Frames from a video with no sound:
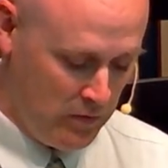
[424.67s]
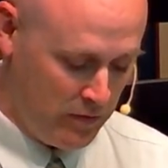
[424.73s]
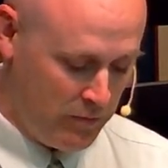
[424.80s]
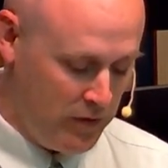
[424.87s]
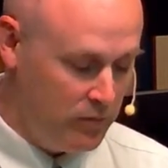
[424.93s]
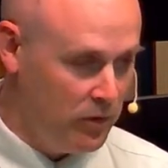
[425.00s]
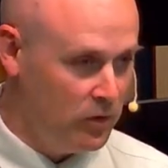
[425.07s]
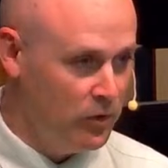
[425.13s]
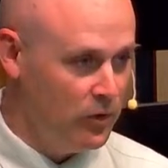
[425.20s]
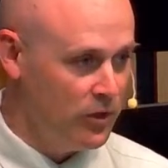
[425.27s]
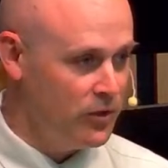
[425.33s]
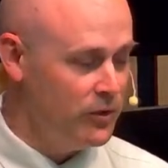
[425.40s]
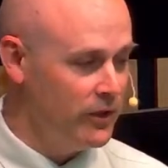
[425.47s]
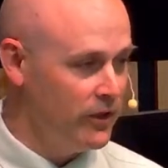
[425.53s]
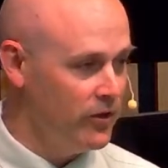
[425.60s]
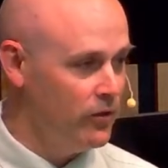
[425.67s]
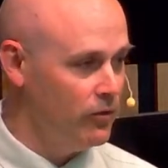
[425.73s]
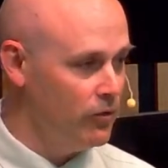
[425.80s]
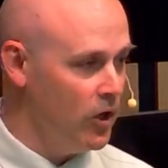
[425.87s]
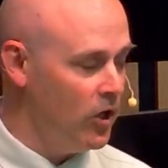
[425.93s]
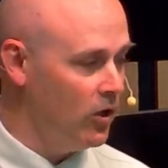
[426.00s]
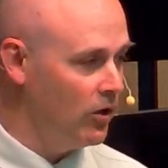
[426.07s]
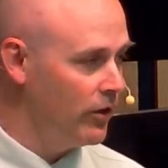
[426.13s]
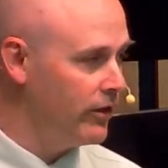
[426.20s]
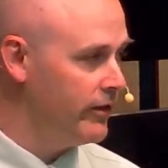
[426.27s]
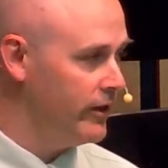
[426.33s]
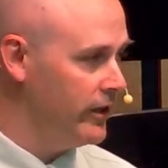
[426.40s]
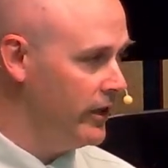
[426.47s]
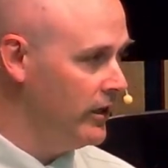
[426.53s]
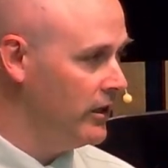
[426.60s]
with people who are doing the wrong
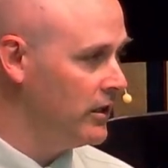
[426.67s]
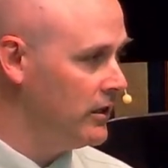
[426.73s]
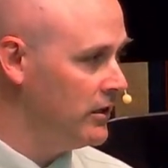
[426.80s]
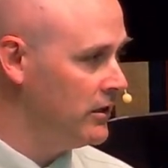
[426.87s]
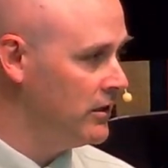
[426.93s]
thing.